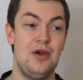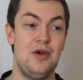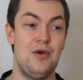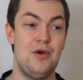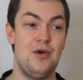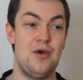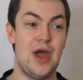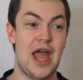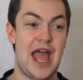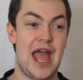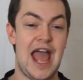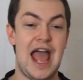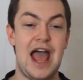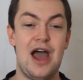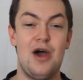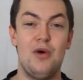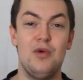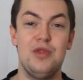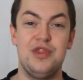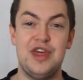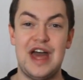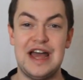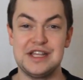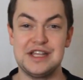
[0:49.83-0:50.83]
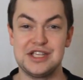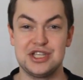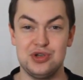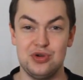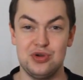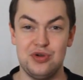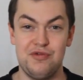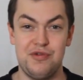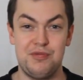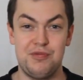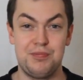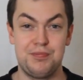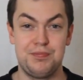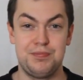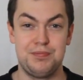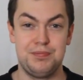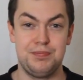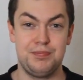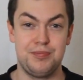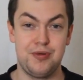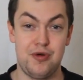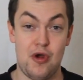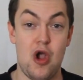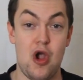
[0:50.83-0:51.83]
how that sort of
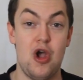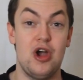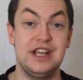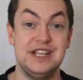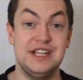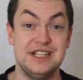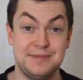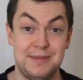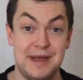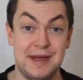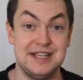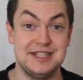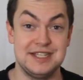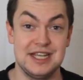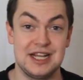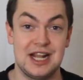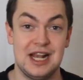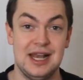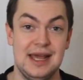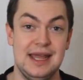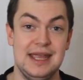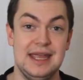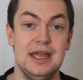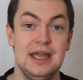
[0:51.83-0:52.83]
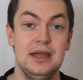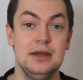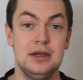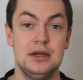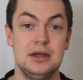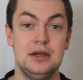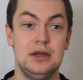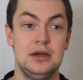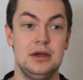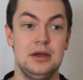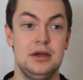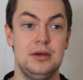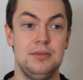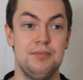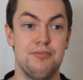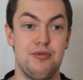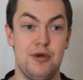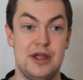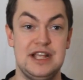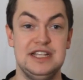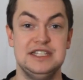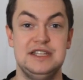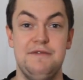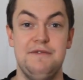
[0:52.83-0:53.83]
prize basically
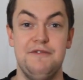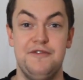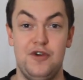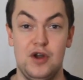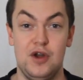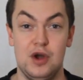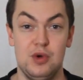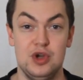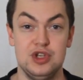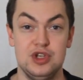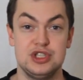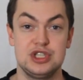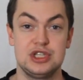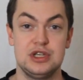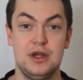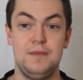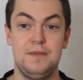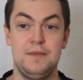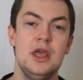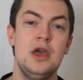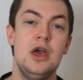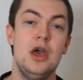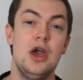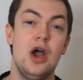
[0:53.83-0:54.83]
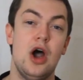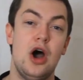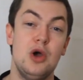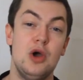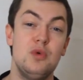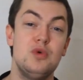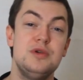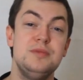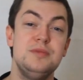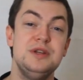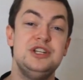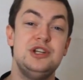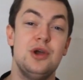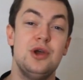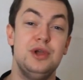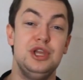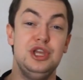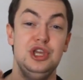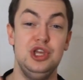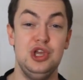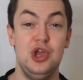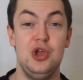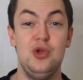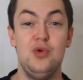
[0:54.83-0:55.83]
brings in followers. I want to be
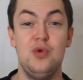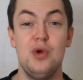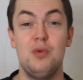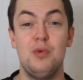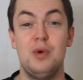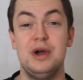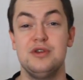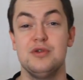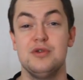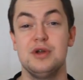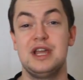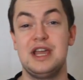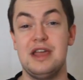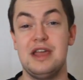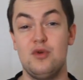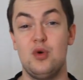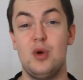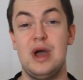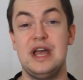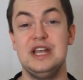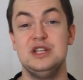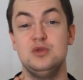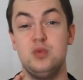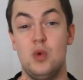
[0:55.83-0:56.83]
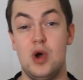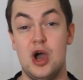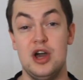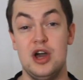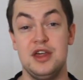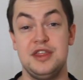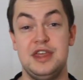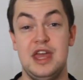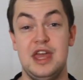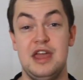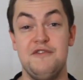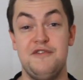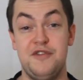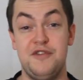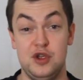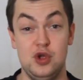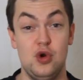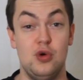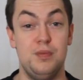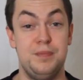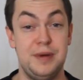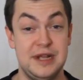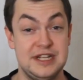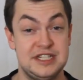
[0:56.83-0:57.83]
showing you whether a giveaway is worth it for
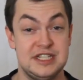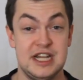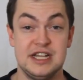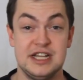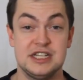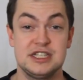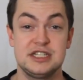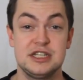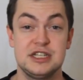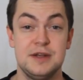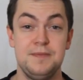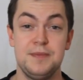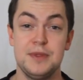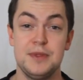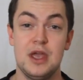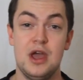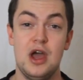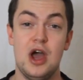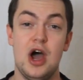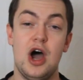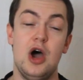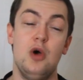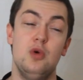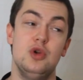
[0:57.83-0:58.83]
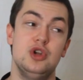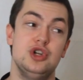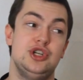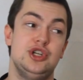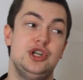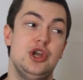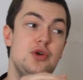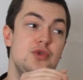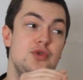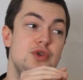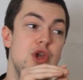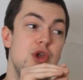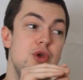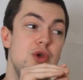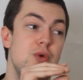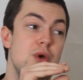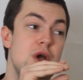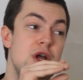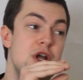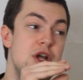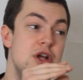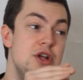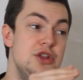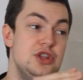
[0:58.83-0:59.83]
your business. I want to show
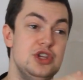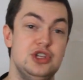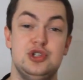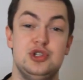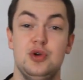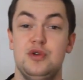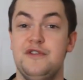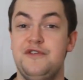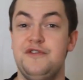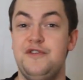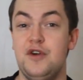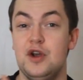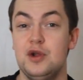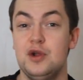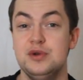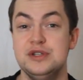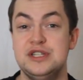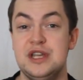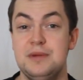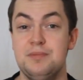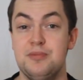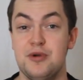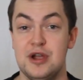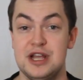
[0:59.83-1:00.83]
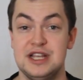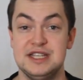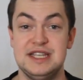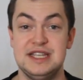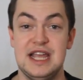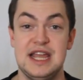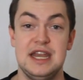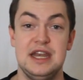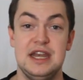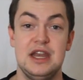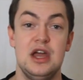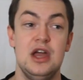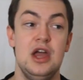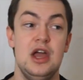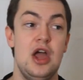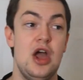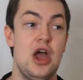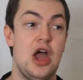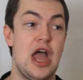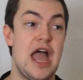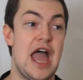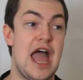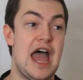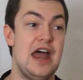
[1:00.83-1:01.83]
you the sort of followers it brings in,
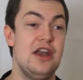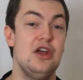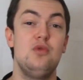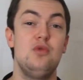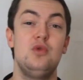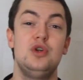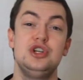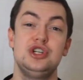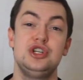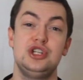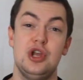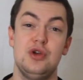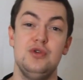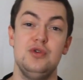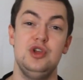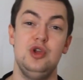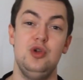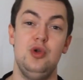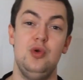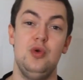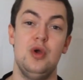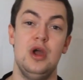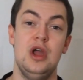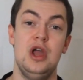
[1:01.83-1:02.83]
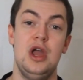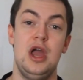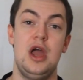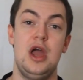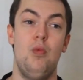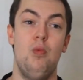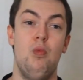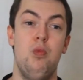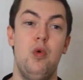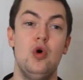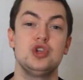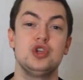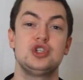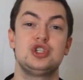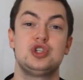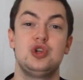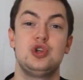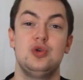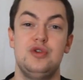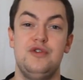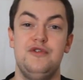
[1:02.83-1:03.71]
and I want to show you what sort